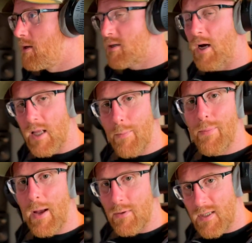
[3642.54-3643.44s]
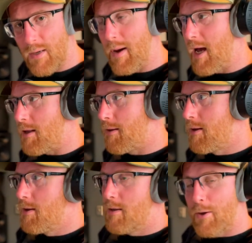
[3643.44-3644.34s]
kind of bouncy pattern.
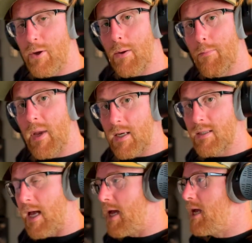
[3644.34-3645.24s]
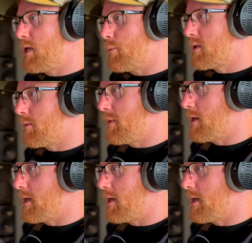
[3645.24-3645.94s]
Now you can mix that in with something like your